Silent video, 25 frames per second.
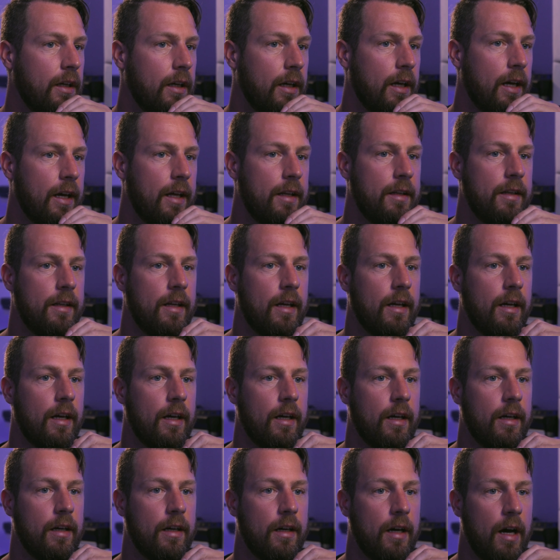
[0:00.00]
And
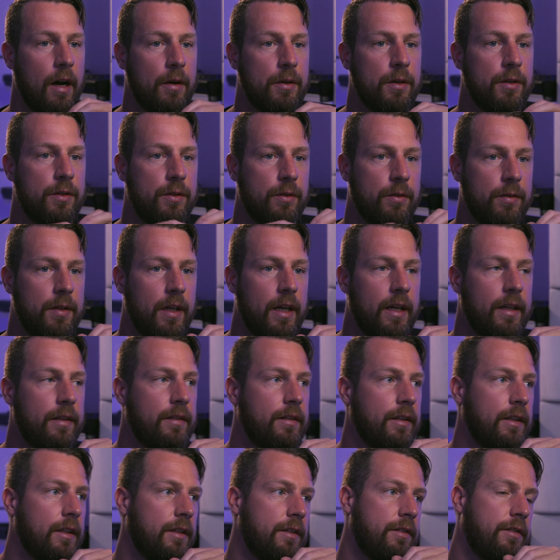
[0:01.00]
how you do that
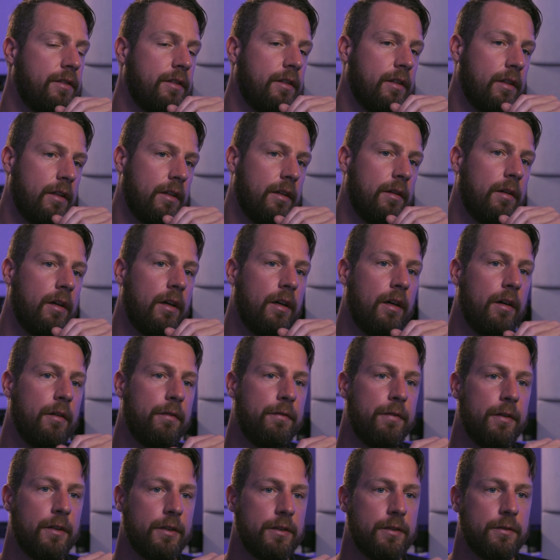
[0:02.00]
is,
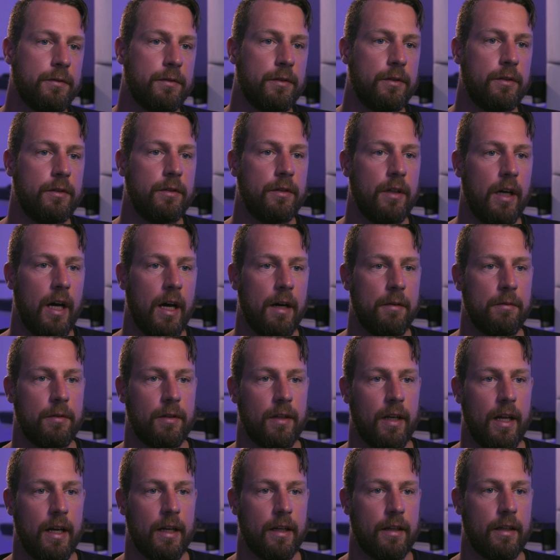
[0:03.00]
first of all, I would
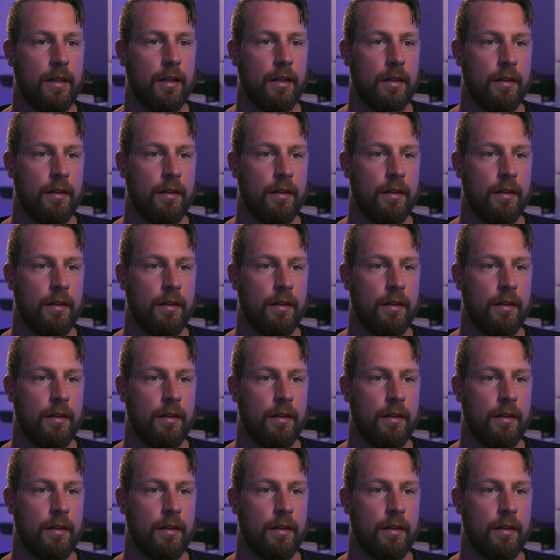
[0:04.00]
like